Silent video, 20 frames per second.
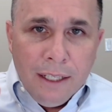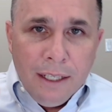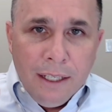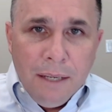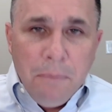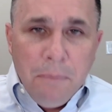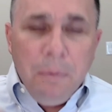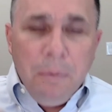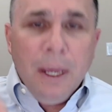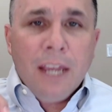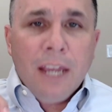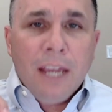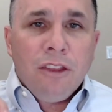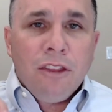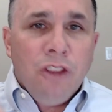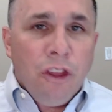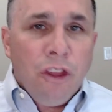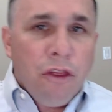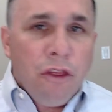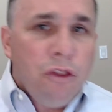Pick
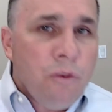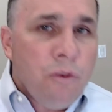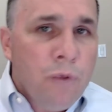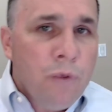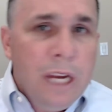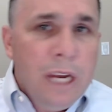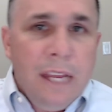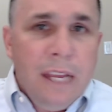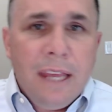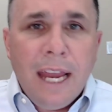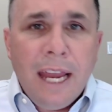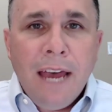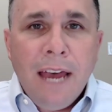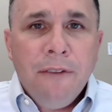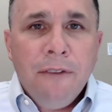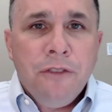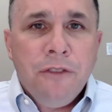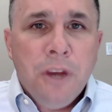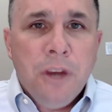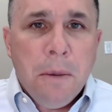the 3 that
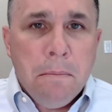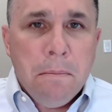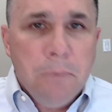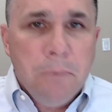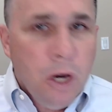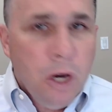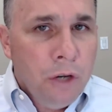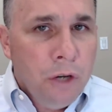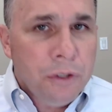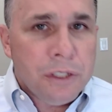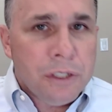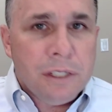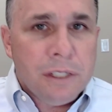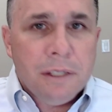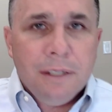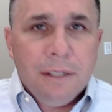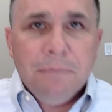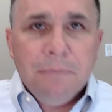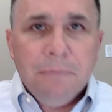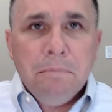have the most
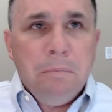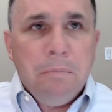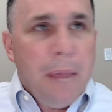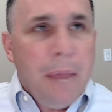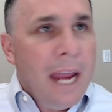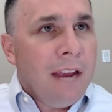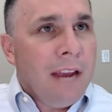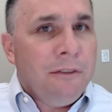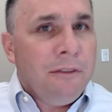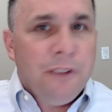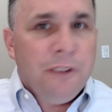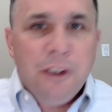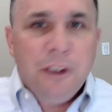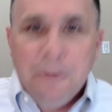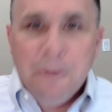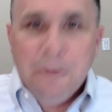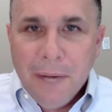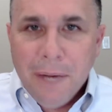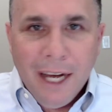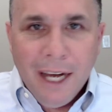bang for their
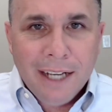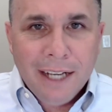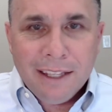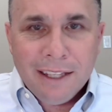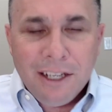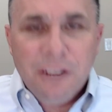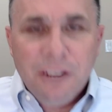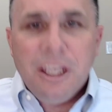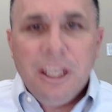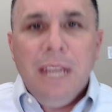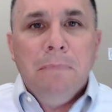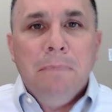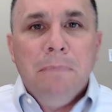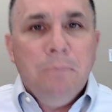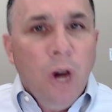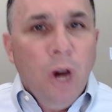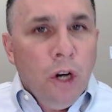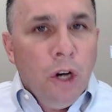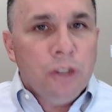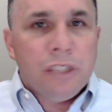buck. They're the
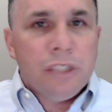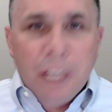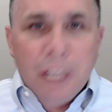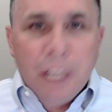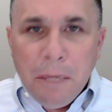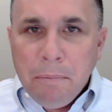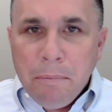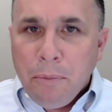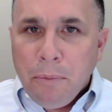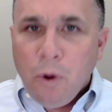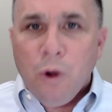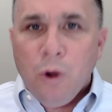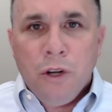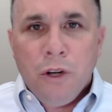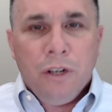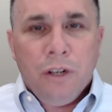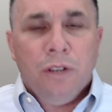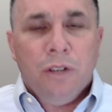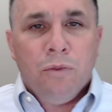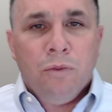most
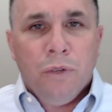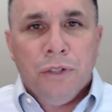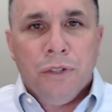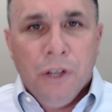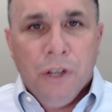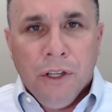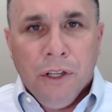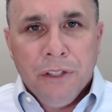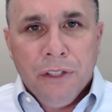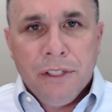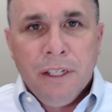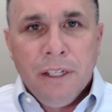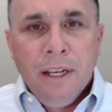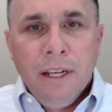important results.